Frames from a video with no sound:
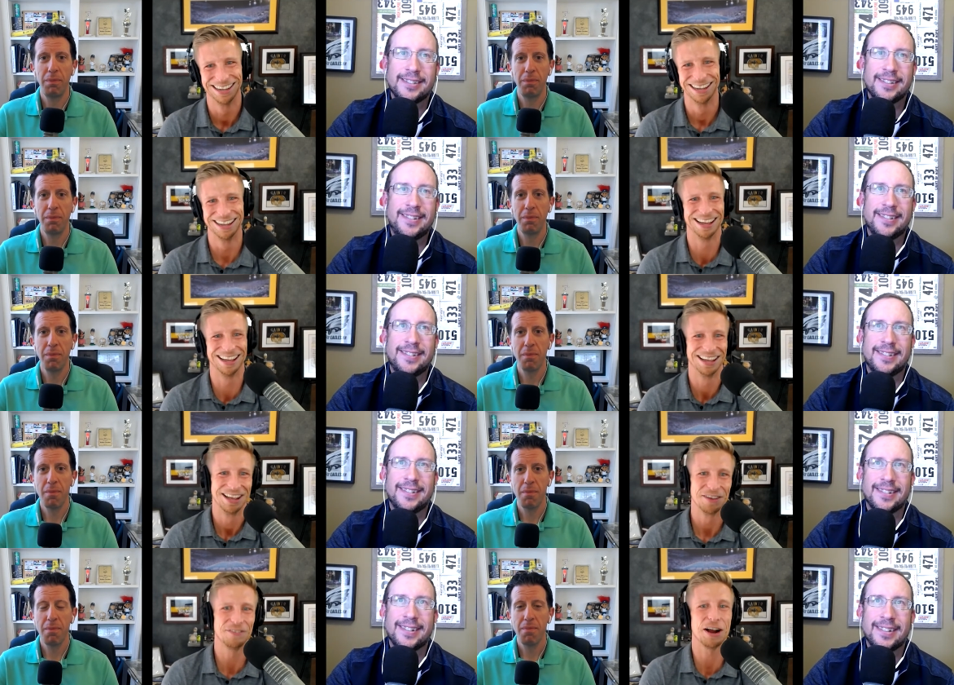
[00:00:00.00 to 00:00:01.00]

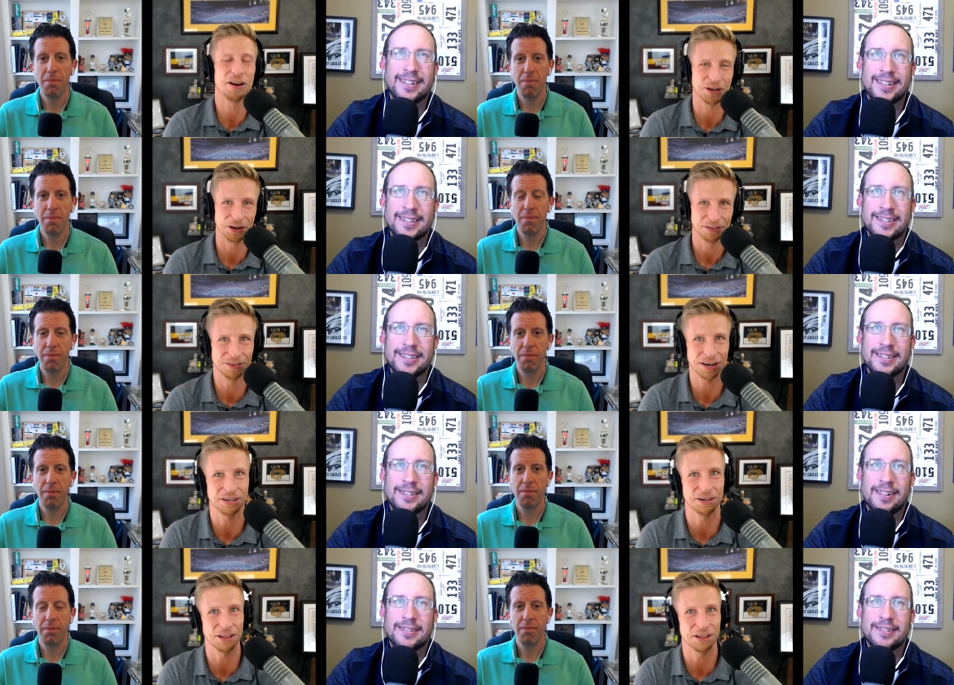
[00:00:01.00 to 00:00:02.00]
Speaker 1: very true.
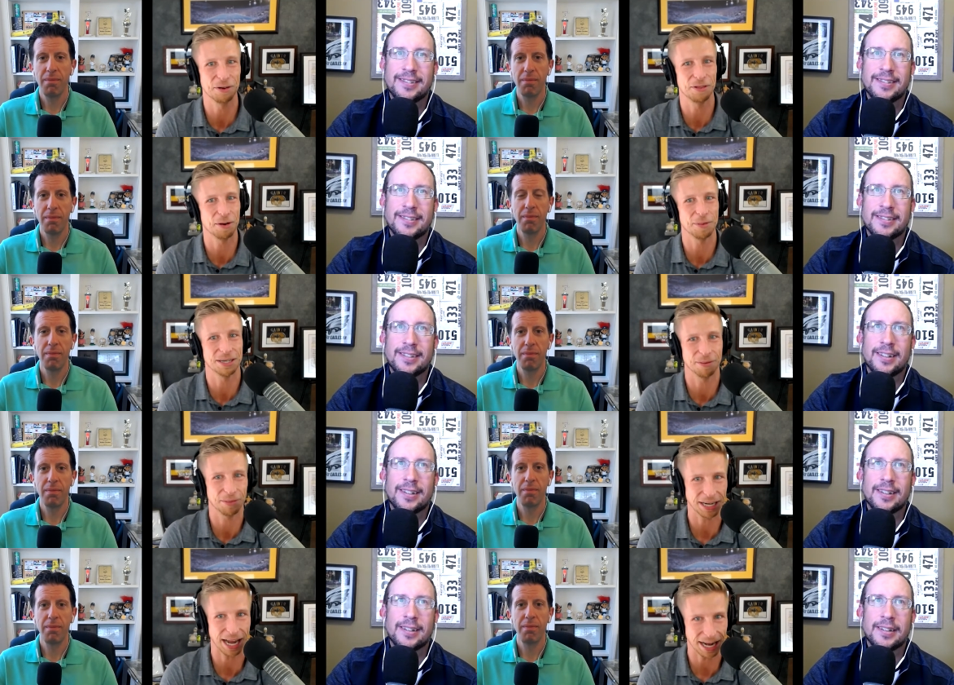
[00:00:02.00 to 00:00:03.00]
Very true. There will, there will be
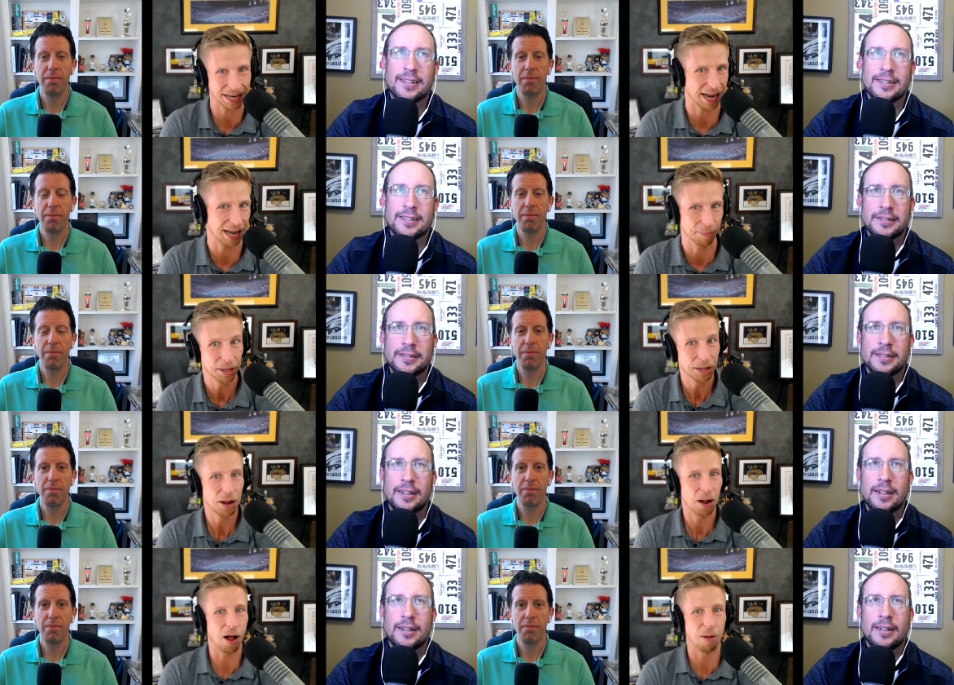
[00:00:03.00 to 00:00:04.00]
something to hate. I am
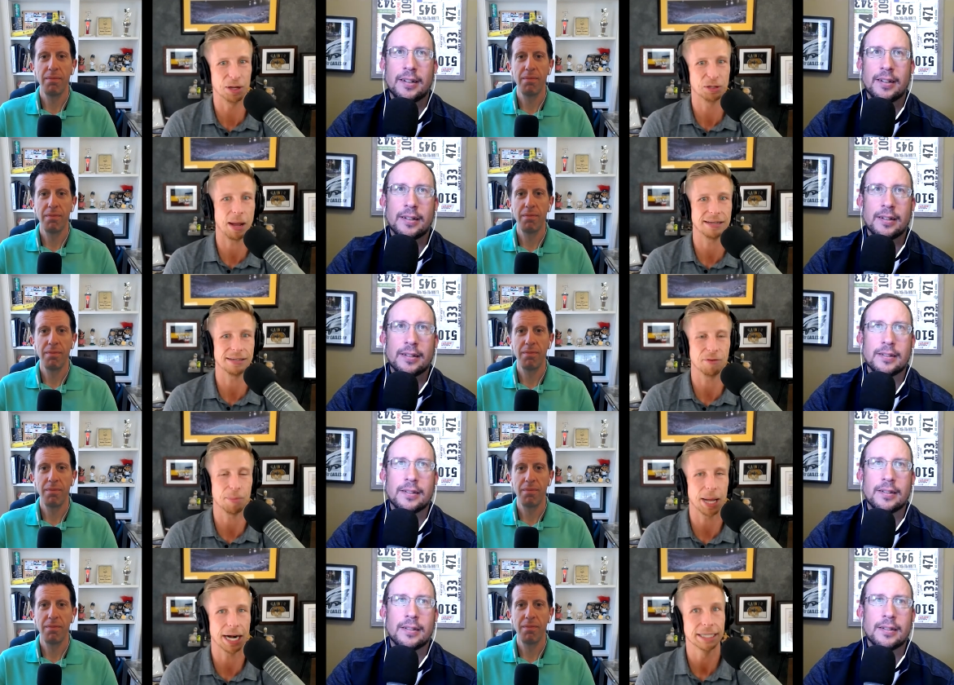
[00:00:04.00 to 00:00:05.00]
almost positive
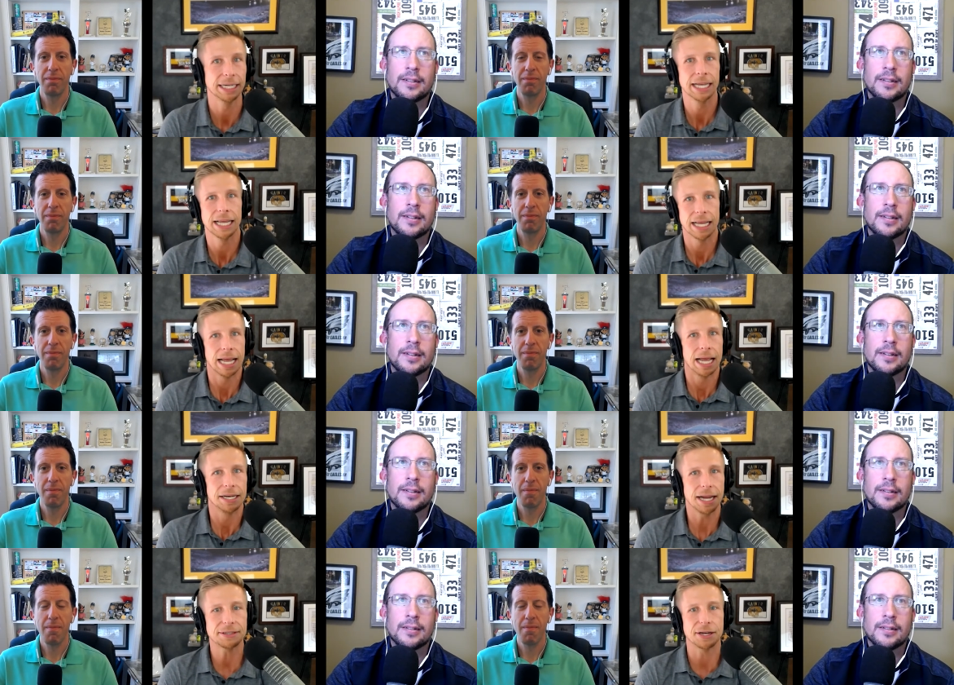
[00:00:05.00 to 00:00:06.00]
about it.
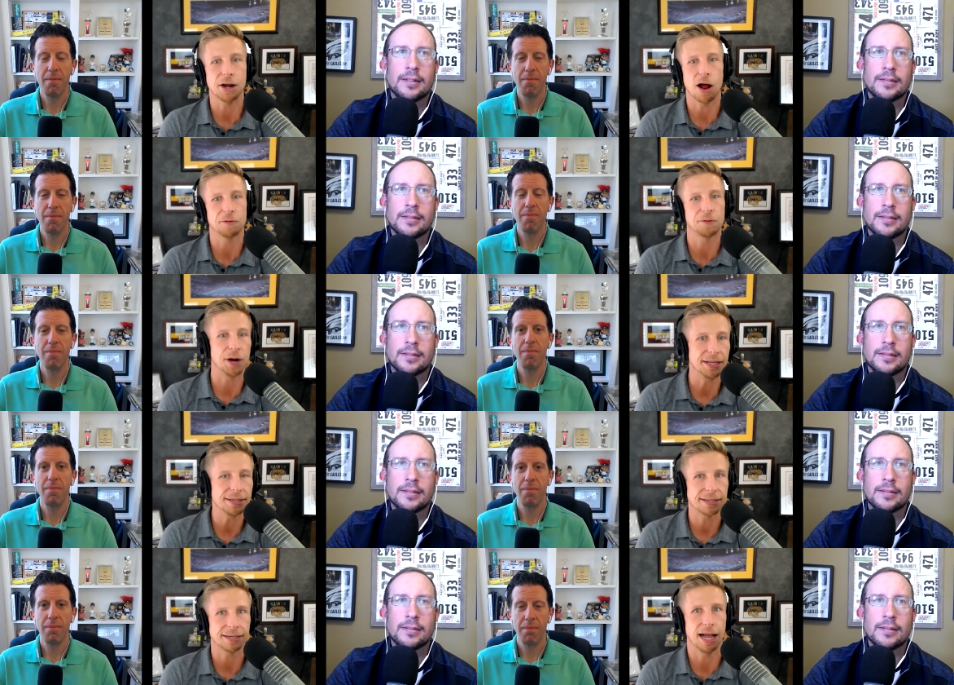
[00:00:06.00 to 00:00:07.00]
Dustin, our
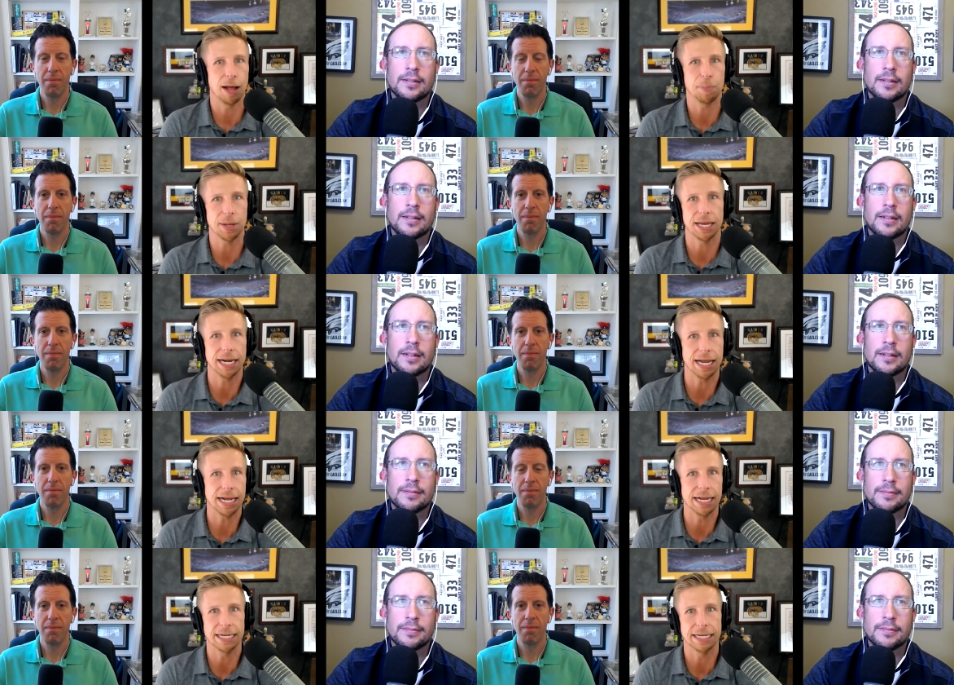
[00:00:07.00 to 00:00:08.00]
friends up in
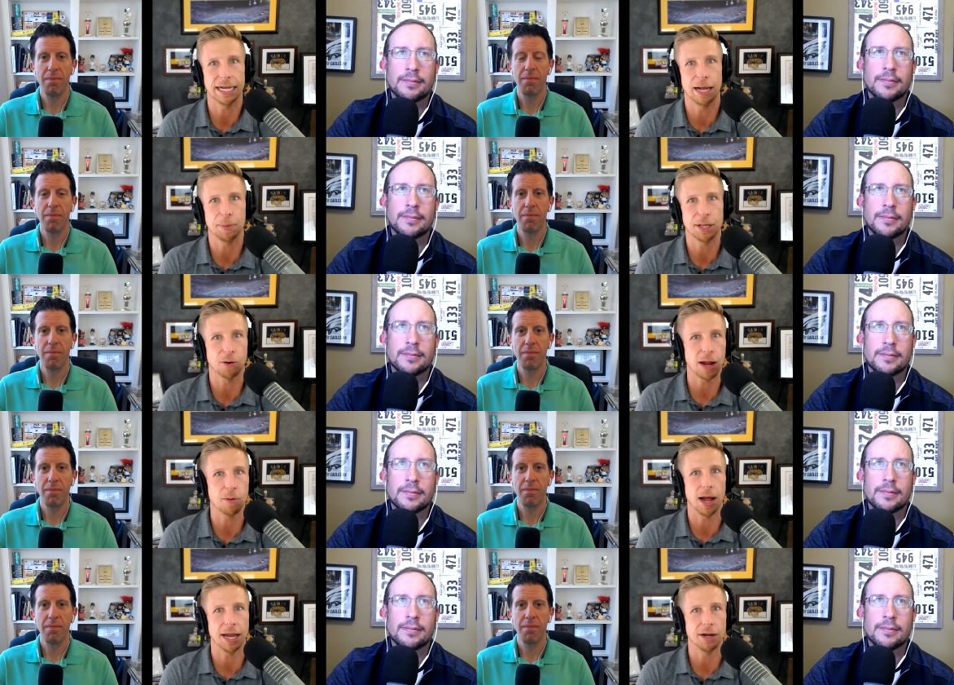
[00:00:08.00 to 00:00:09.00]
uh, up in the
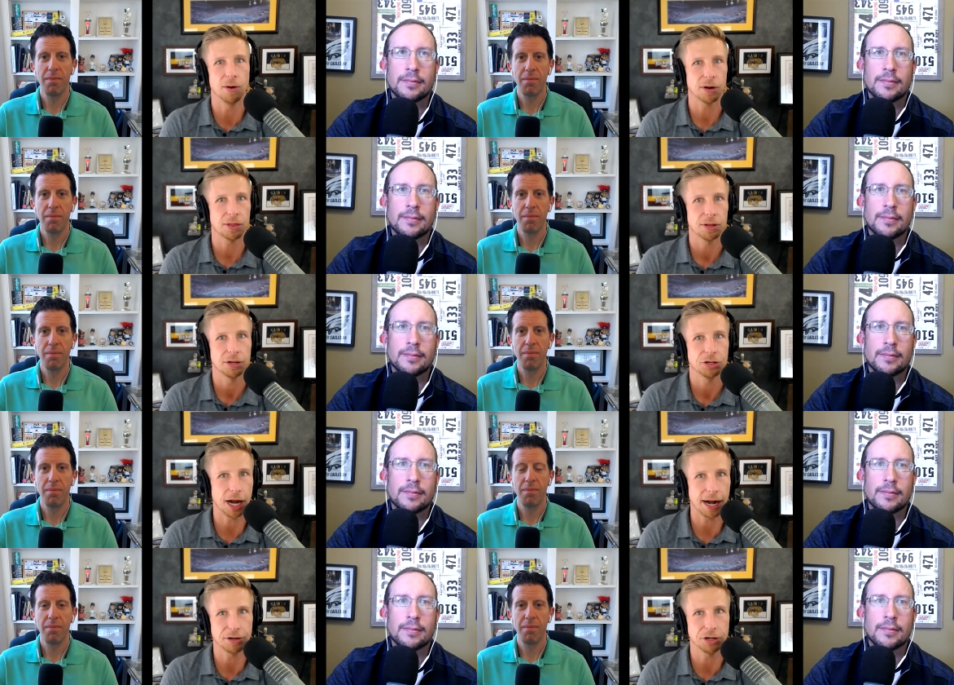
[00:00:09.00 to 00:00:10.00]
Great White North,
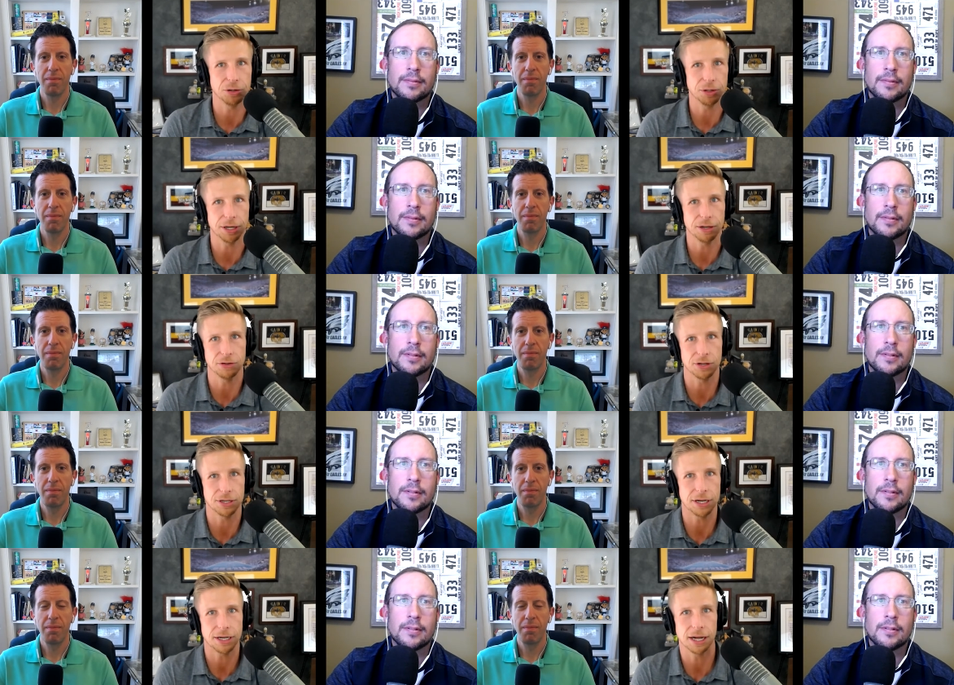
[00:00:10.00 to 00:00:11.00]
shout out to Julian who's
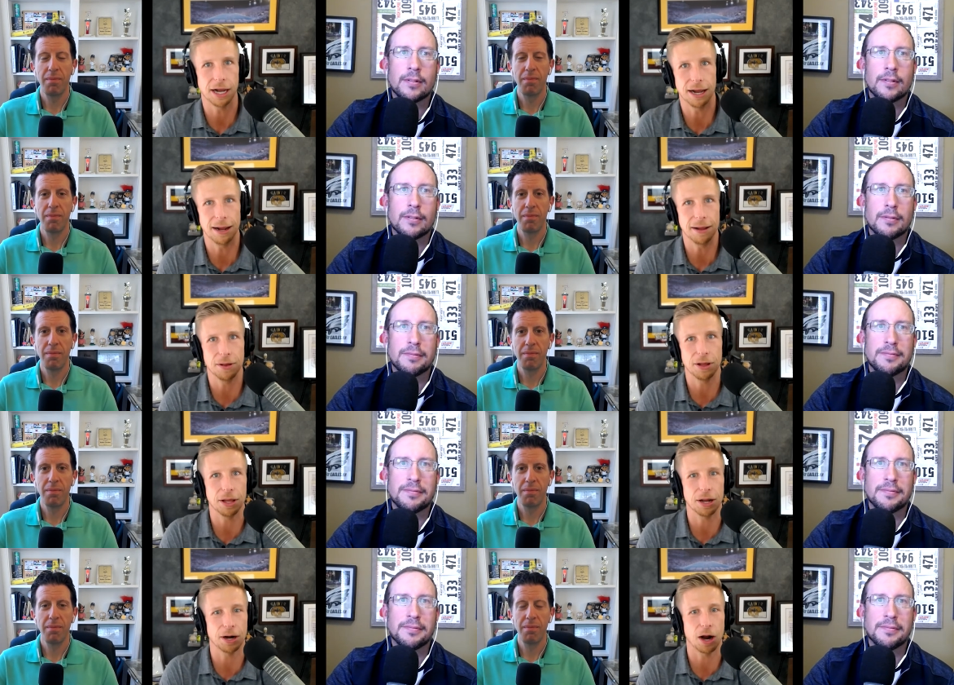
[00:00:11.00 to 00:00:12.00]
listening, uh,
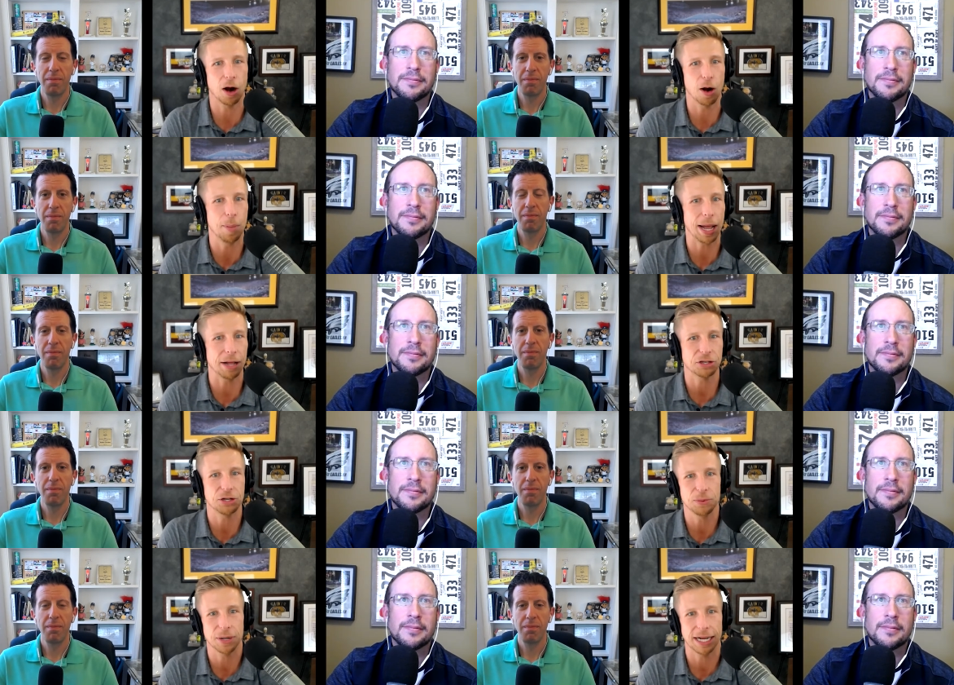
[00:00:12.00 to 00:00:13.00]
are about
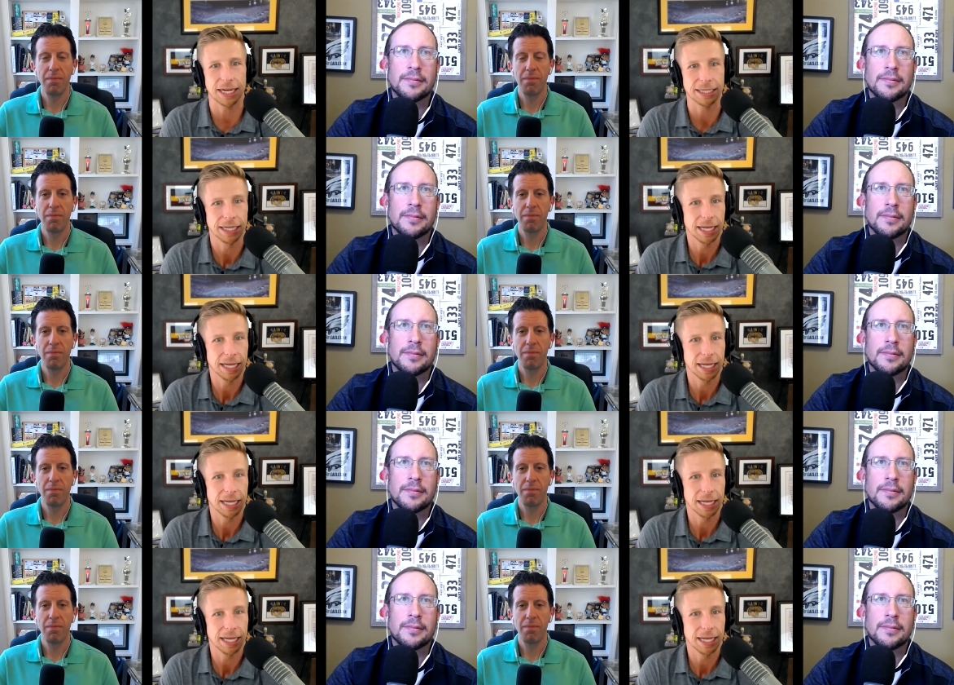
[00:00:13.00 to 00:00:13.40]
to uh,